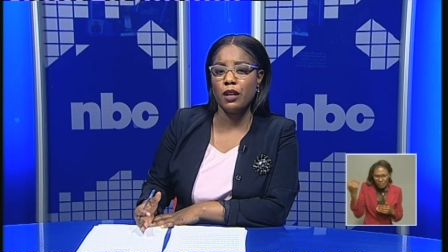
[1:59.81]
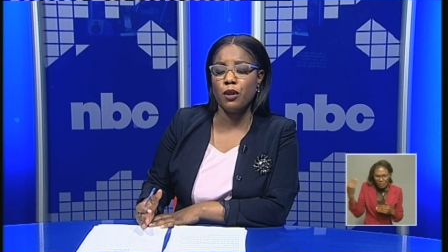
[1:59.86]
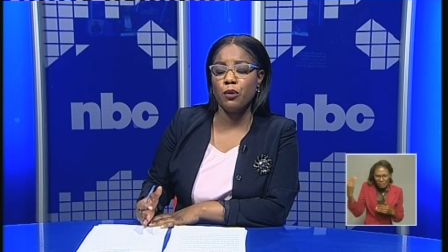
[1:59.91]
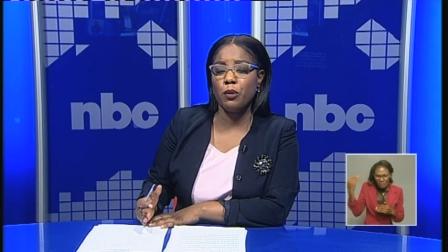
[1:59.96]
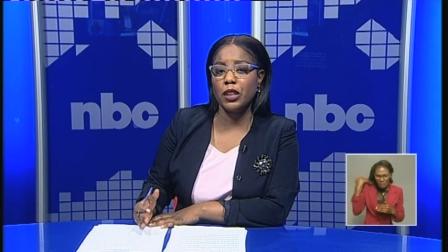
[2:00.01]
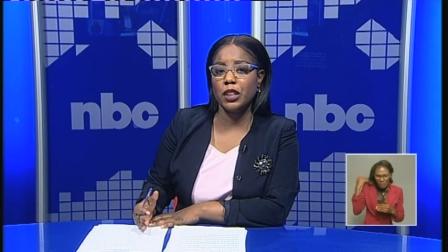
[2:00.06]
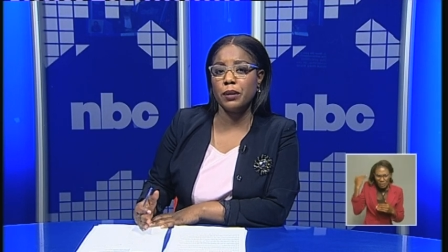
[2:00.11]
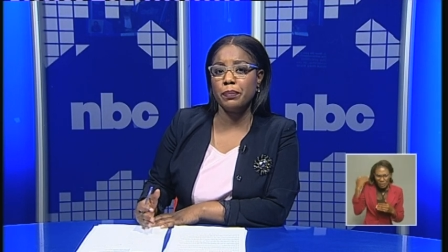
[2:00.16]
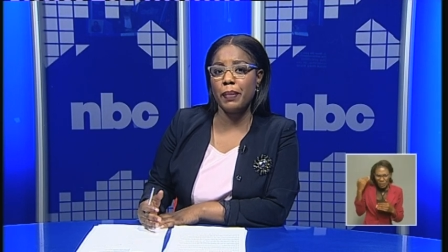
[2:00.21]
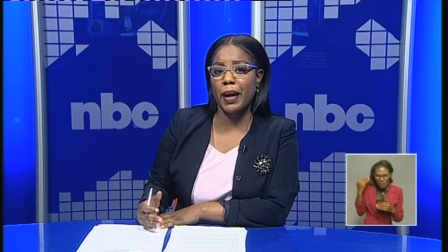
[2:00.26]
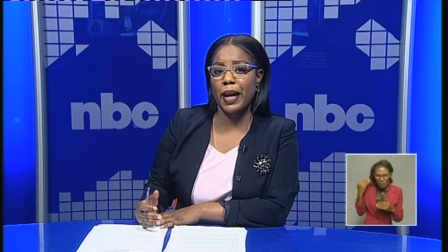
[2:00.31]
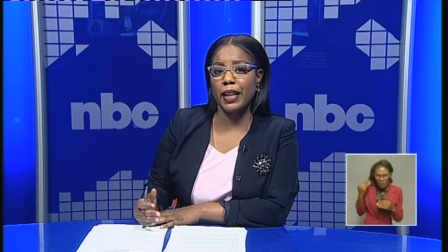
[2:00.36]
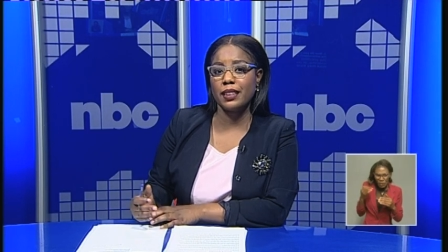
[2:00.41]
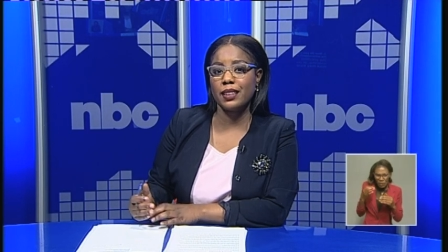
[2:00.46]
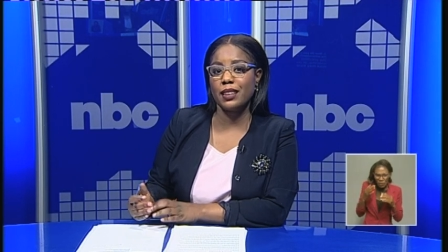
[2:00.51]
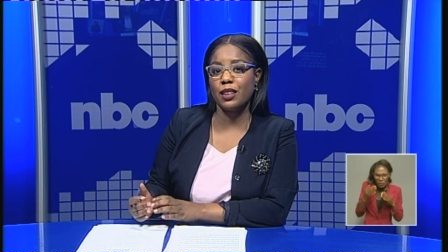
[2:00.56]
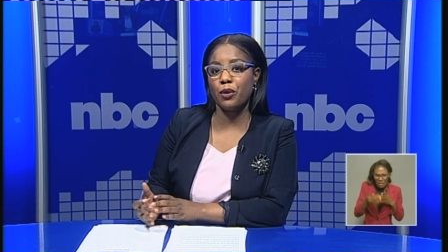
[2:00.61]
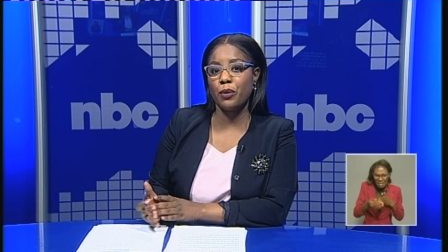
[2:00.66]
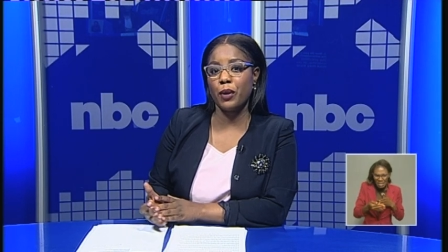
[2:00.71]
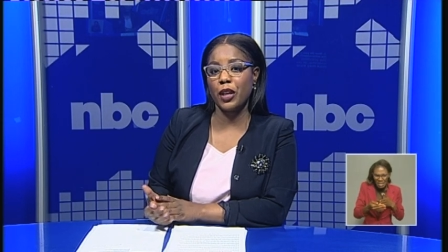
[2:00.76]
which begs
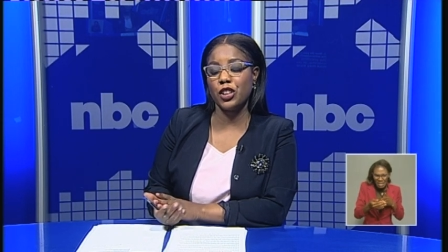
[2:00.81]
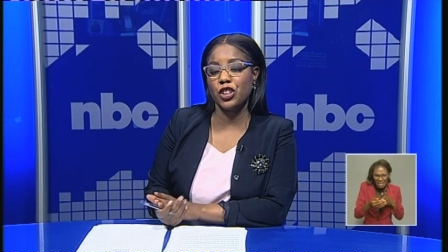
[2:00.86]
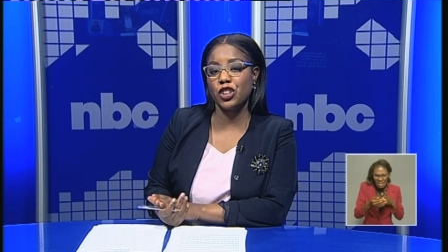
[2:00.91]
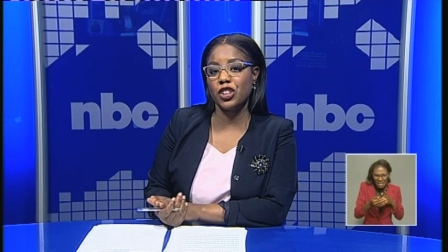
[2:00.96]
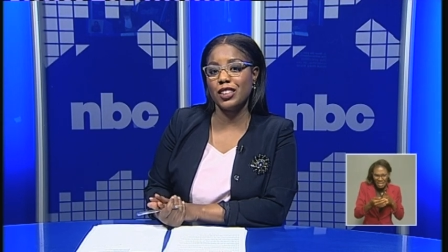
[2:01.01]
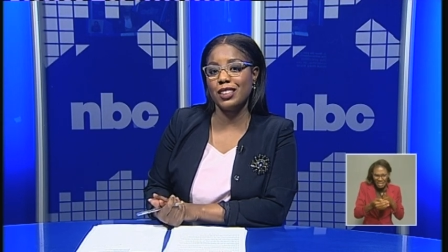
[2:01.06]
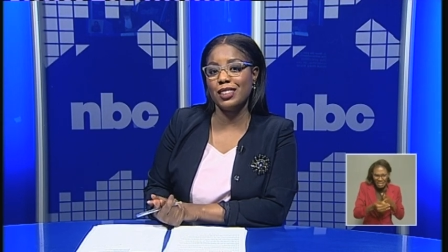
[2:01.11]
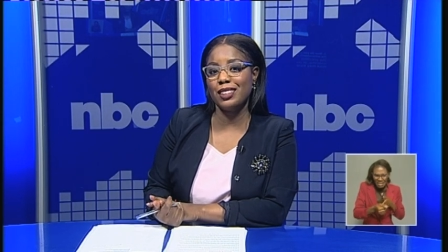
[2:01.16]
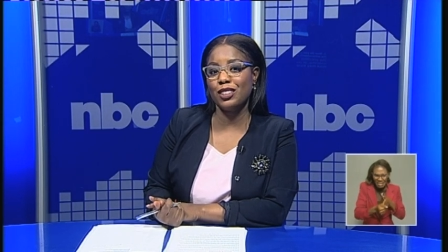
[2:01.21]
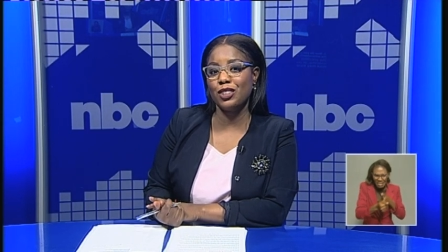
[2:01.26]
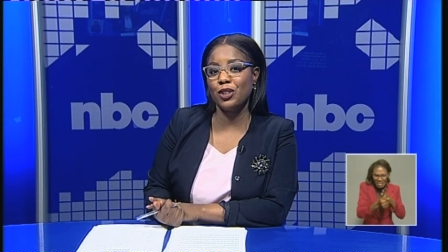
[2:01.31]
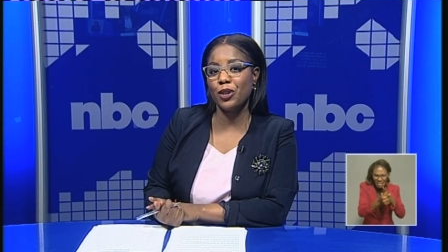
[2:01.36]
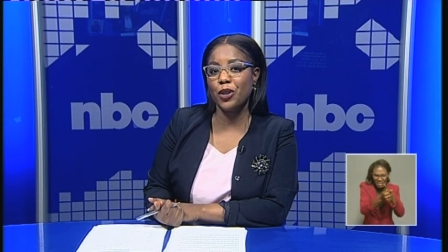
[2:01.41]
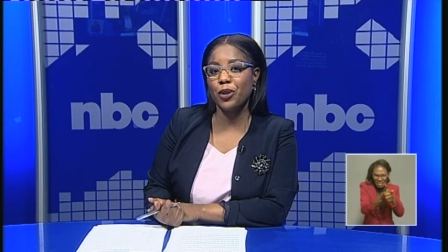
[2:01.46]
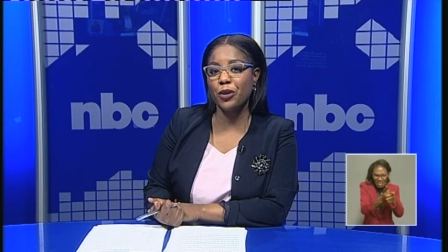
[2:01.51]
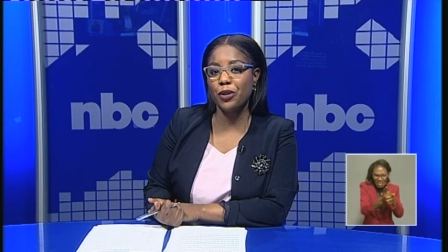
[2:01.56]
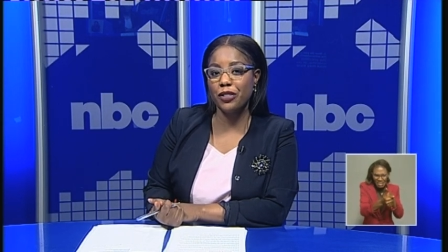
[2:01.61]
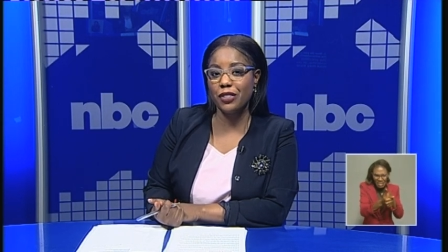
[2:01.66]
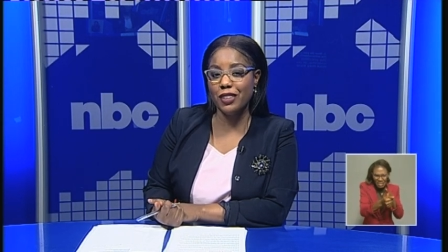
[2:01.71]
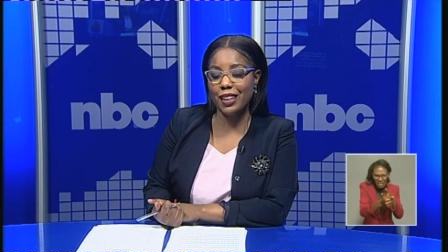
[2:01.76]
the question, do
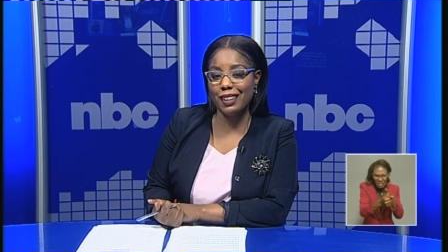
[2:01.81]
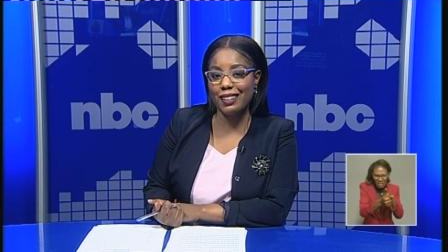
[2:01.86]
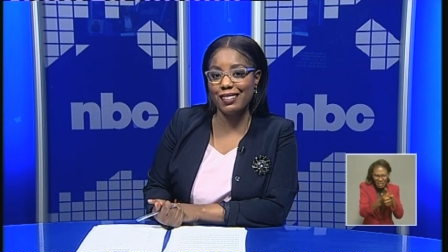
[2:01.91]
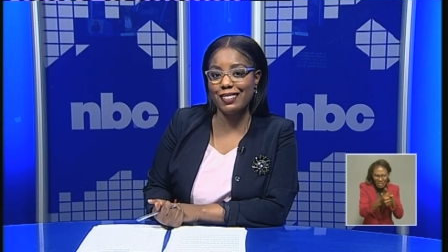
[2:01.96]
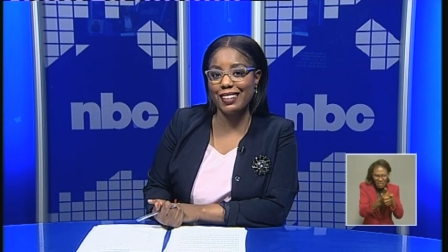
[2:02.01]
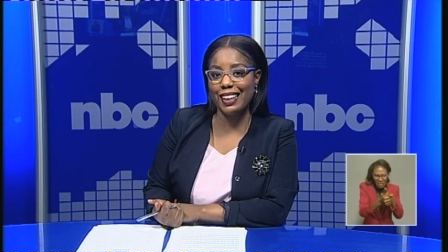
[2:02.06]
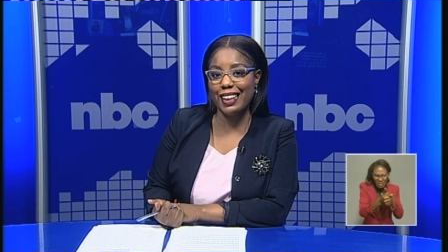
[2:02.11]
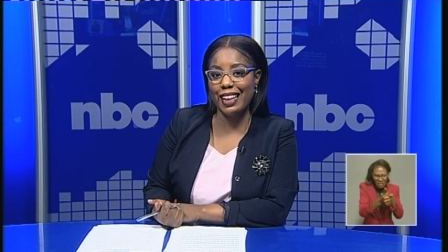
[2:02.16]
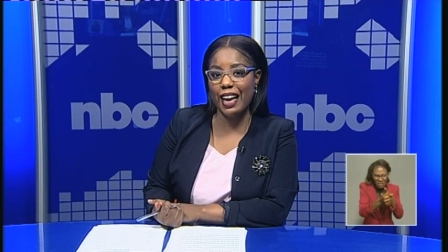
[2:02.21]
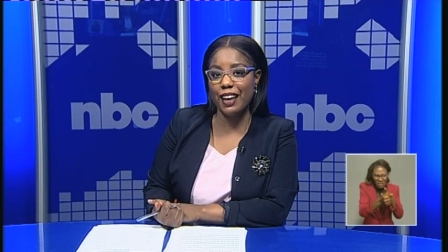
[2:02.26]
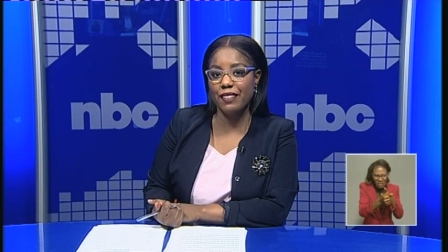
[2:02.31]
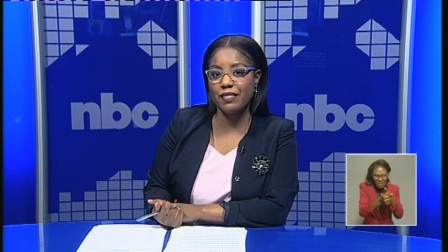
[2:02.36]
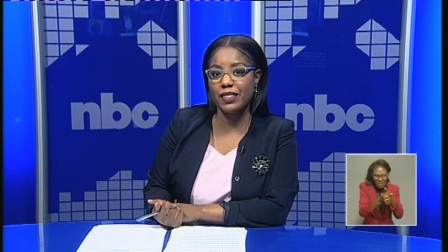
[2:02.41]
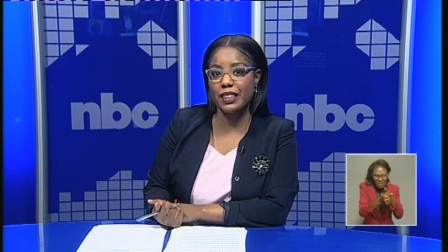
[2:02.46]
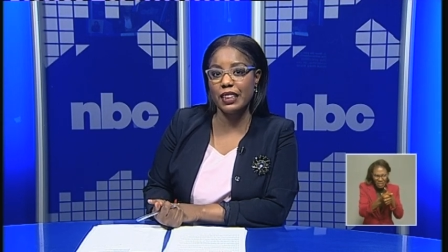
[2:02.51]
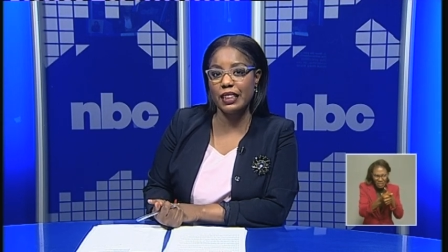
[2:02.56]
you think they have